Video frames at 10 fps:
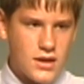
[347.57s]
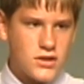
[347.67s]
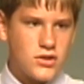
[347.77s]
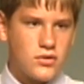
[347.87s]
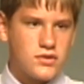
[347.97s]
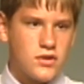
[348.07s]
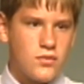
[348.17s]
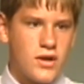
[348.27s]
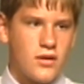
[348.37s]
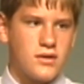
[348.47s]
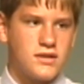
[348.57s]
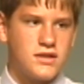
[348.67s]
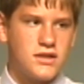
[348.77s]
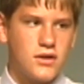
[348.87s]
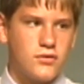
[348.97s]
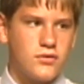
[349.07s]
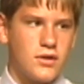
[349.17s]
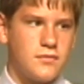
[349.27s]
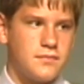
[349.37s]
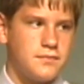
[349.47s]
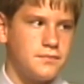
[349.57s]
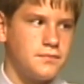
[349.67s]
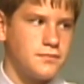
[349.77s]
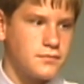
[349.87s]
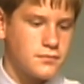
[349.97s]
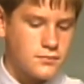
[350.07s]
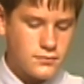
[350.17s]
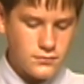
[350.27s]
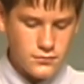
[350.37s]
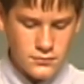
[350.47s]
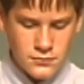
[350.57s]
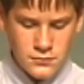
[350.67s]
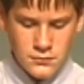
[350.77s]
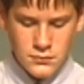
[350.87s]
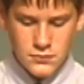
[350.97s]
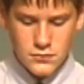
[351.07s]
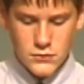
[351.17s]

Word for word: it shows that we are his children. Amen.